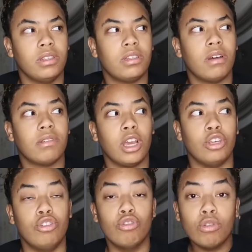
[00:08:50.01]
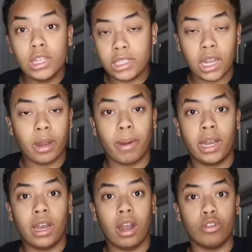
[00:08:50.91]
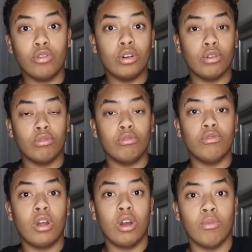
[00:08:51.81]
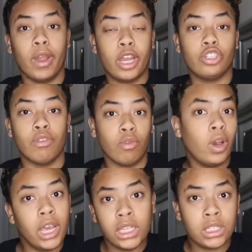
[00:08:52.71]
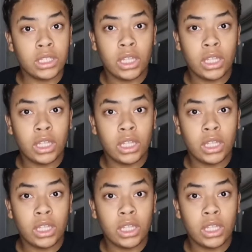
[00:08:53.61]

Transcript: So I was like, you can tell everybody, y'all. You could, you know, raise your voice.